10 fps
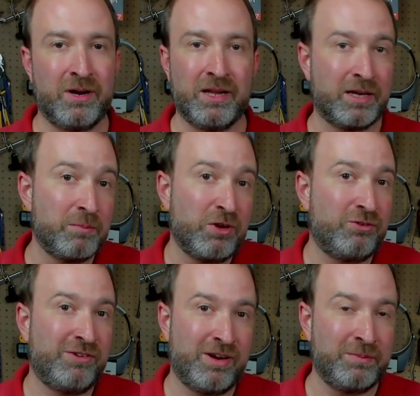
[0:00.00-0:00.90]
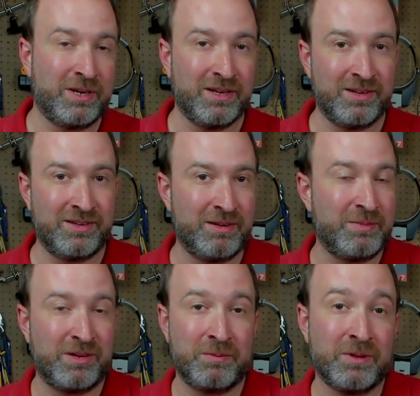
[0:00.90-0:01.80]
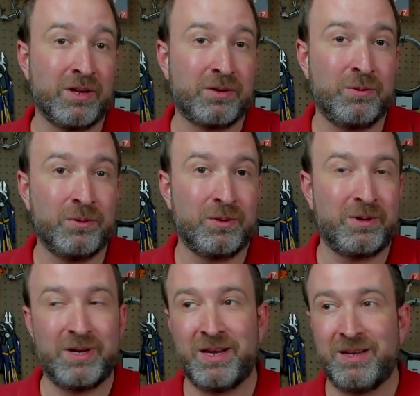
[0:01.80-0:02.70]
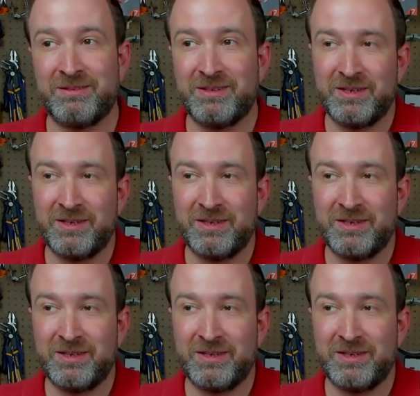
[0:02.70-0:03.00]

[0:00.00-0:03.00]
I like a mesh chair because that makes me a lot cooler, and